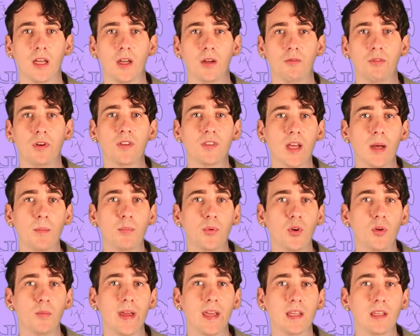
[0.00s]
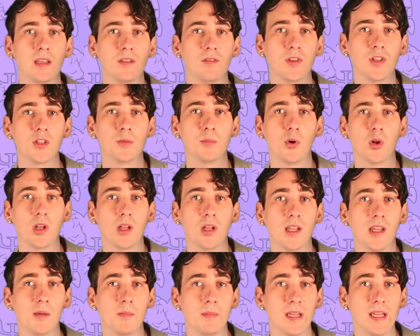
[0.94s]
for example, making visible
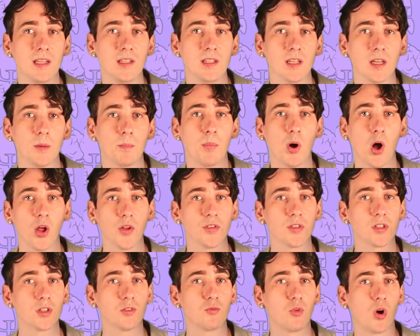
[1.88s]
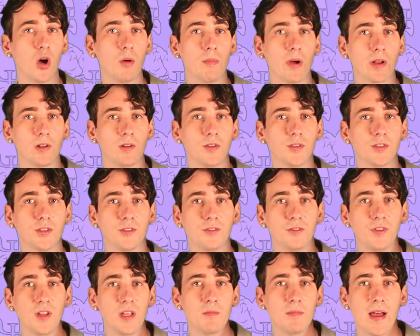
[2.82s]
in the media positive role models of
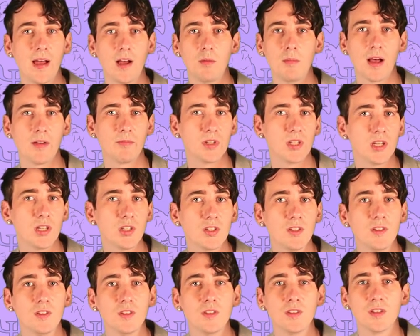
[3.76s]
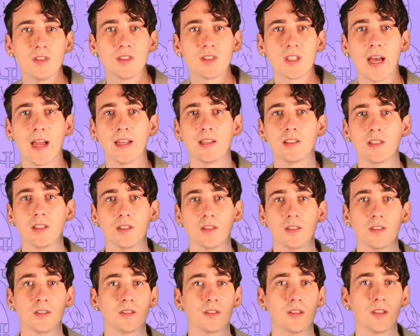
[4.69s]
female mathematicians and
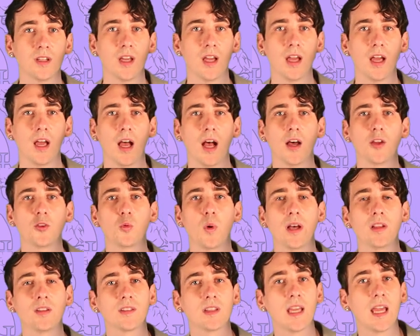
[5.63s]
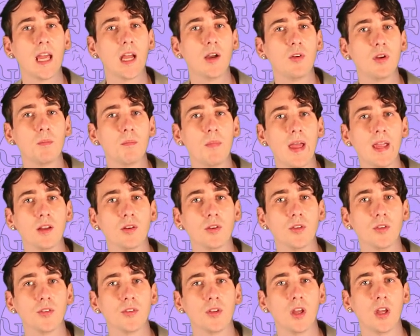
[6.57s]
scientists, as well as caring
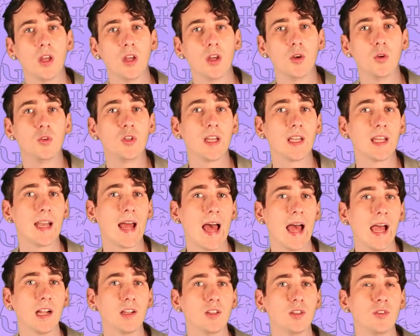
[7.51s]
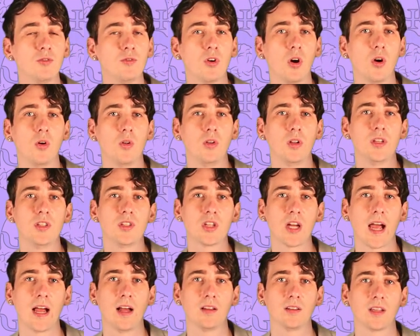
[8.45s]
males who take an active role in
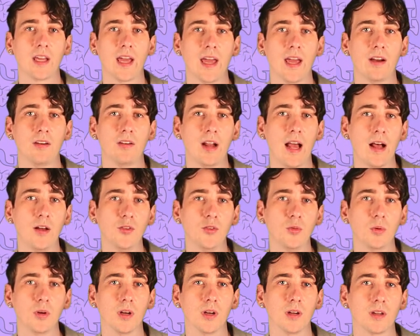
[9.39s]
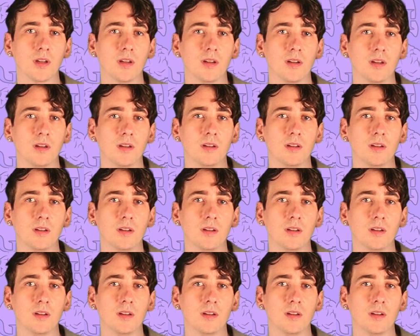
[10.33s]
childcare and housework.